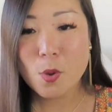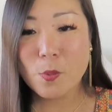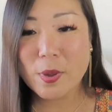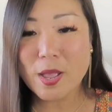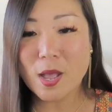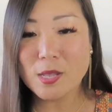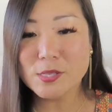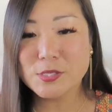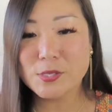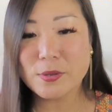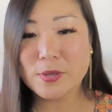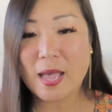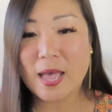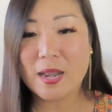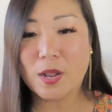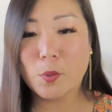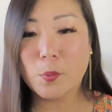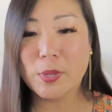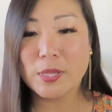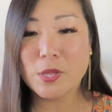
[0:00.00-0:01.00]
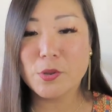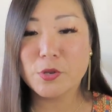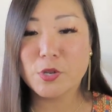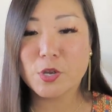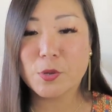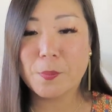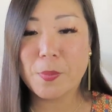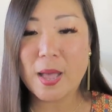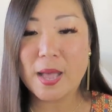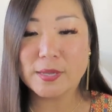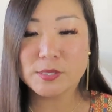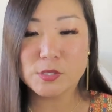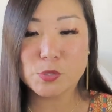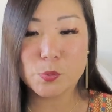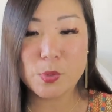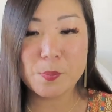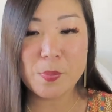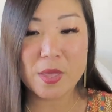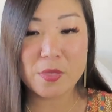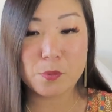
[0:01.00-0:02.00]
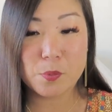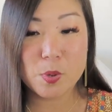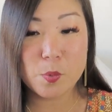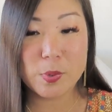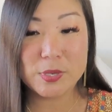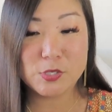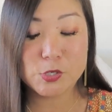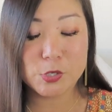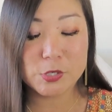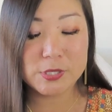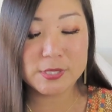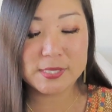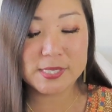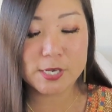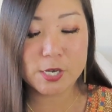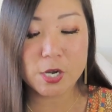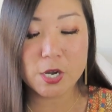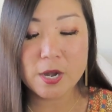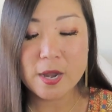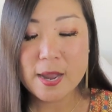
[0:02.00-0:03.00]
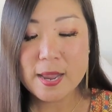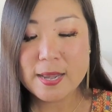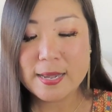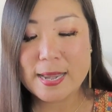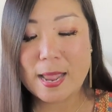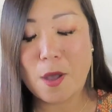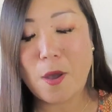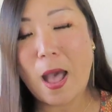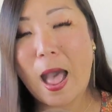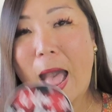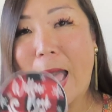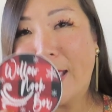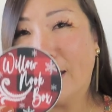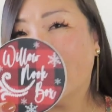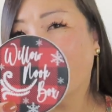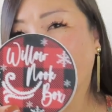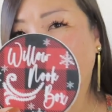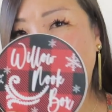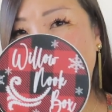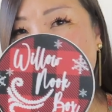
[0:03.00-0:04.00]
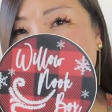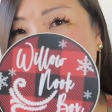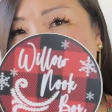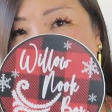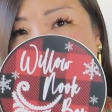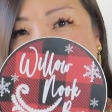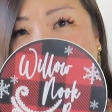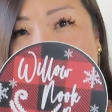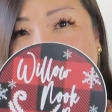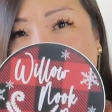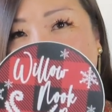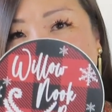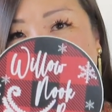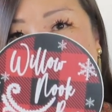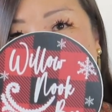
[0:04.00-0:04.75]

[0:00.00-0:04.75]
We also got a Willow Nook box 3x3 winter sticker. Now, I don't know that I would